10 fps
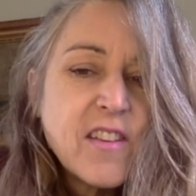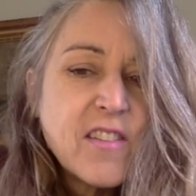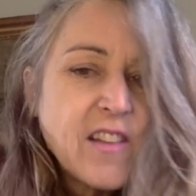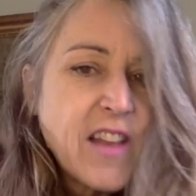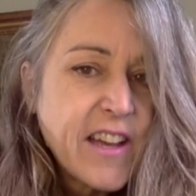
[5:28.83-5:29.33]

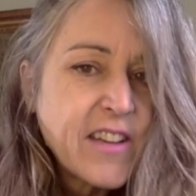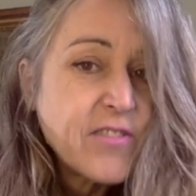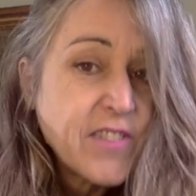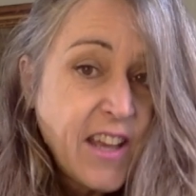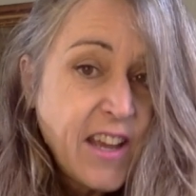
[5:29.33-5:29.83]
is lack
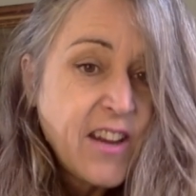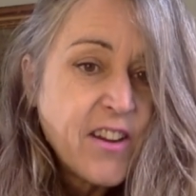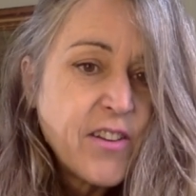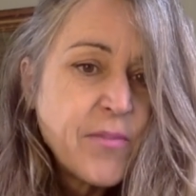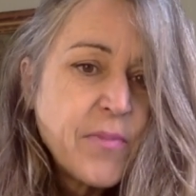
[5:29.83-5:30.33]
of
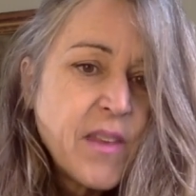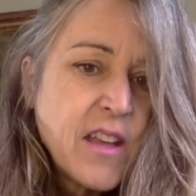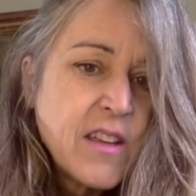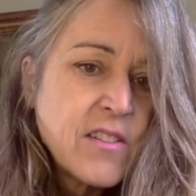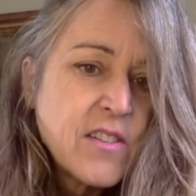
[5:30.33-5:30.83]
care
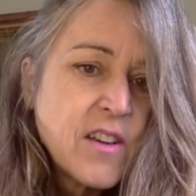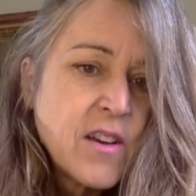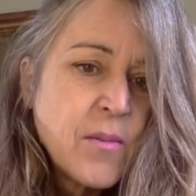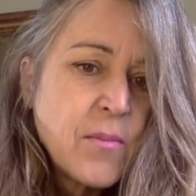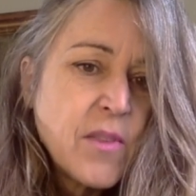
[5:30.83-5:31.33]
and
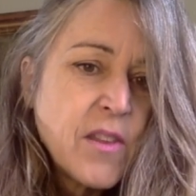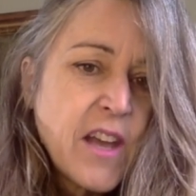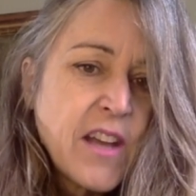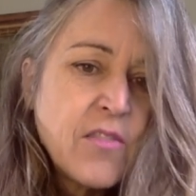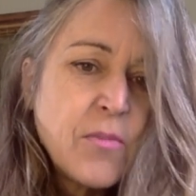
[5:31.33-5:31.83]
um, the
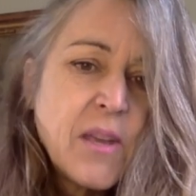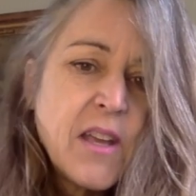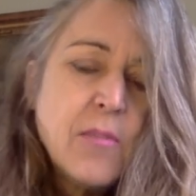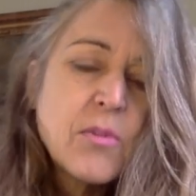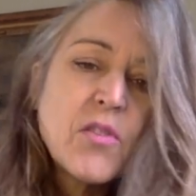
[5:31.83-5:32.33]
lack of being
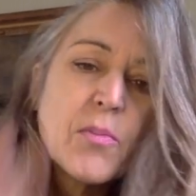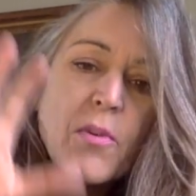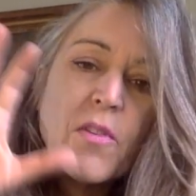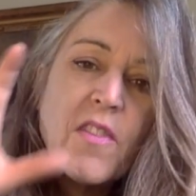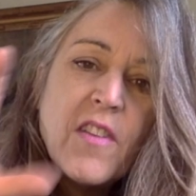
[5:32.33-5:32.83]
able to
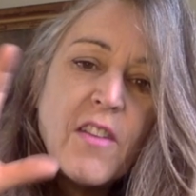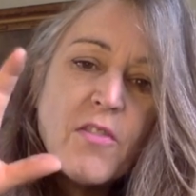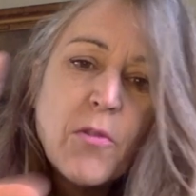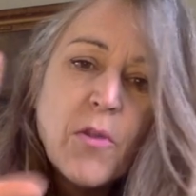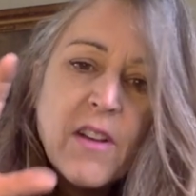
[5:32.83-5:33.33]

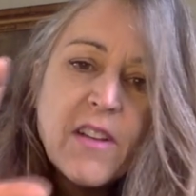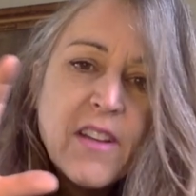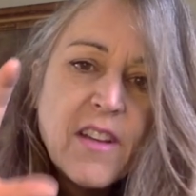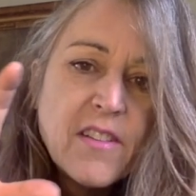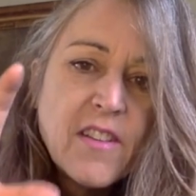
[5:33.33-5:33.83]
perceive
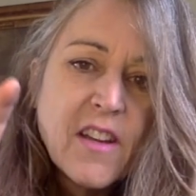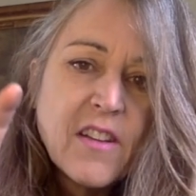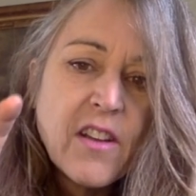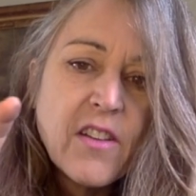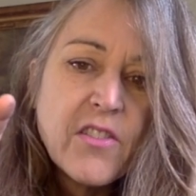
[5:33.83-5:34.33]
quality in
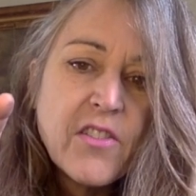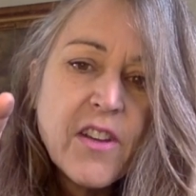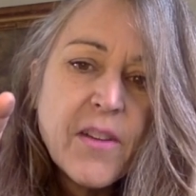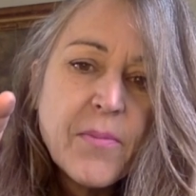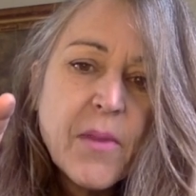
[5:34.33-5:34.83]

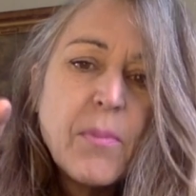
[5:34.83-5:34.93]
technology,